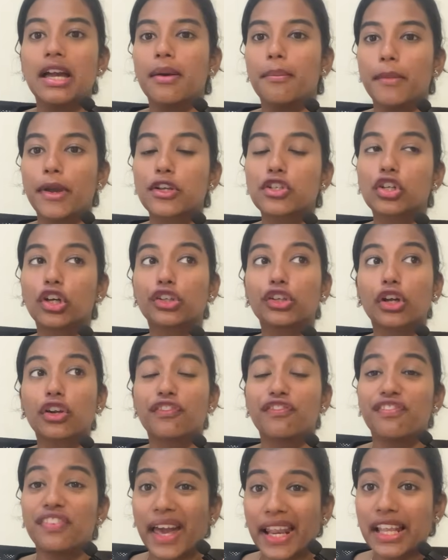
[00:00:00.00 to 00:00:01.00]
Make sure
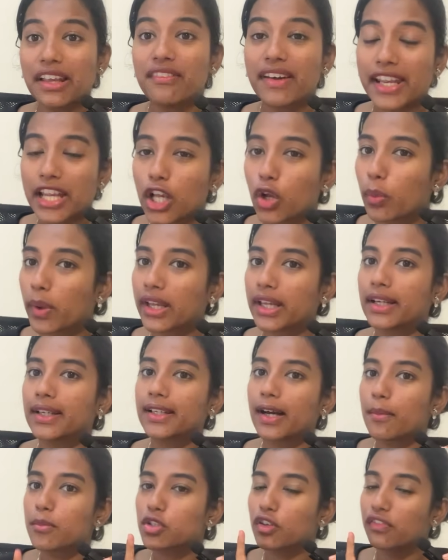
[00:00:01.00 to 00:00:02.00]
you're very, very quick in
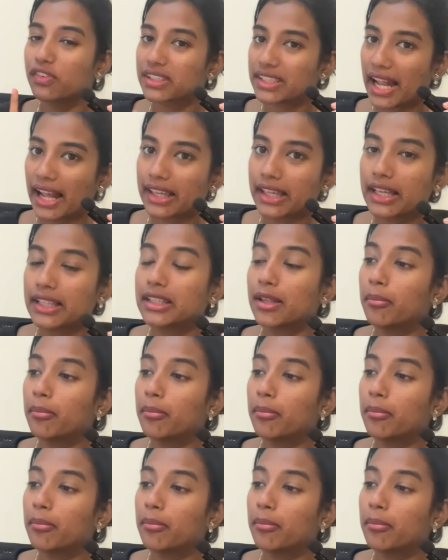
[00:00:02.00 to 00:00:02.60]
terms of tracking.